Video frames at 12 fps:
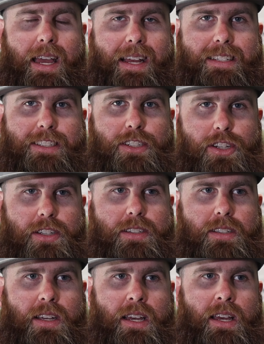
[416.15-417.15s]
it's
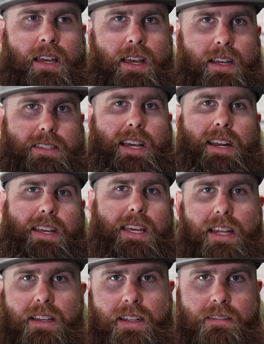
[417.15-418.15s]
kind of
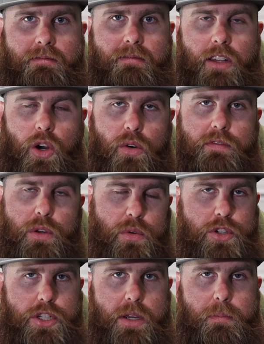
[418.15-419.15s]
killing the whole
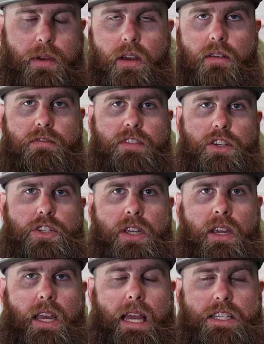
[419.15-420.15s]
viewership of
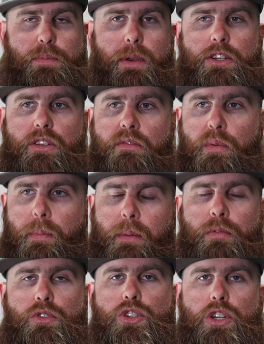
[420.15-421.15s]
fishing, especially for
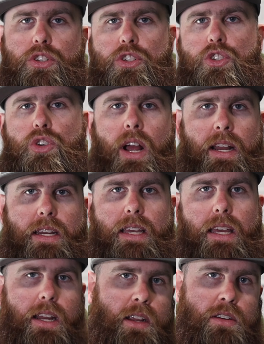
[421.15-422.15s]
people just trying to
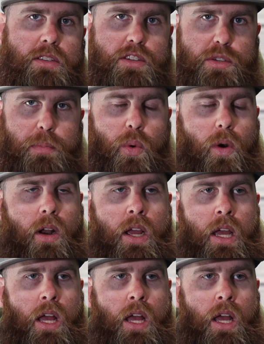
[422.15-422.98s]
get into the sport.